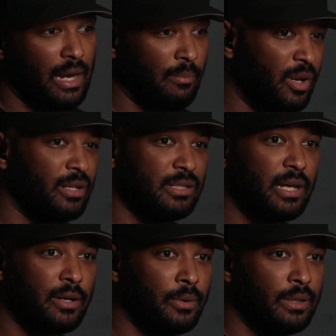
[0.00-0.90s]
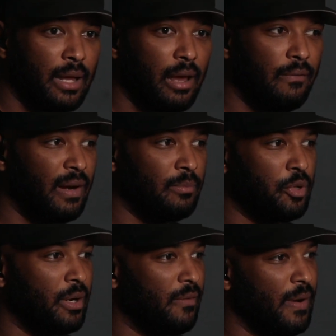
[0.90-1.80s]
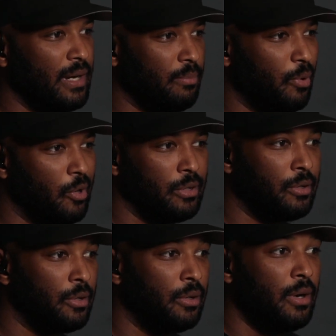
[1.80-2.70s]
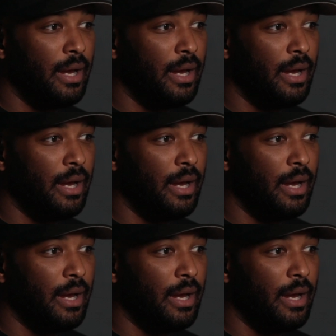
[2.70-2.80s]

I'm going to settle in life and I'm trying to find a partner